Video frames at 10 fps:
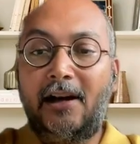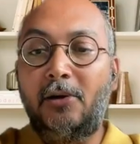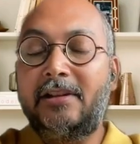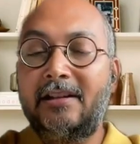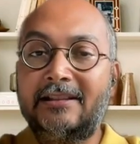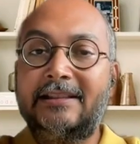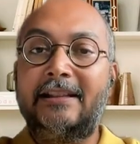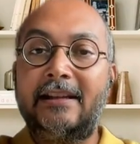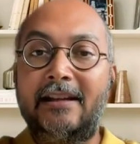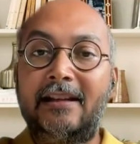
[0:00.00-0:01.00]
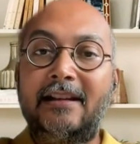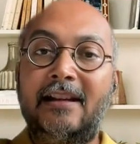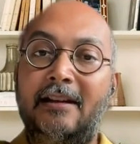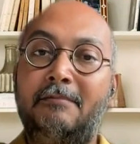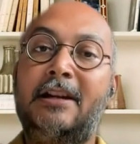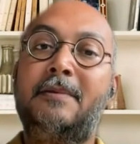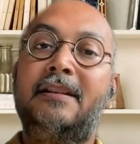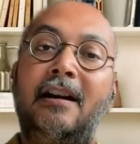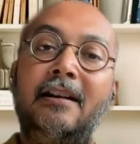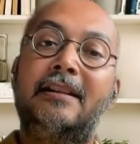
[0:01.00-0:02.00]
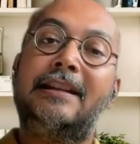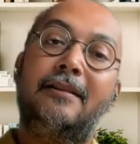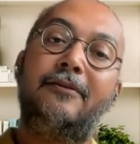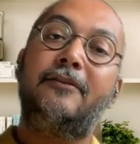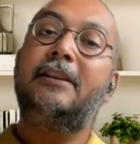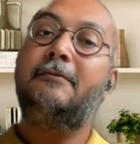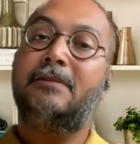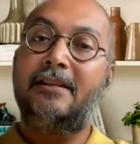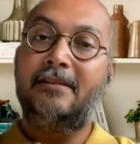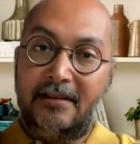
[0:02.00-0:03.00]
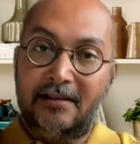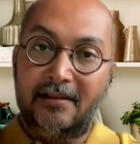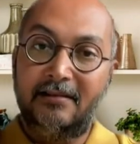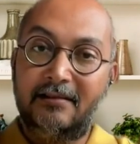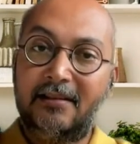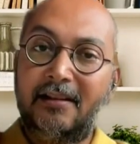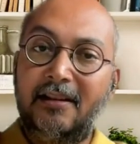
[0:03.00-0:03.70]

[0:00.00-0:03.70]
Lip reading: Out here sitting in India, I might be targeting a 15% return,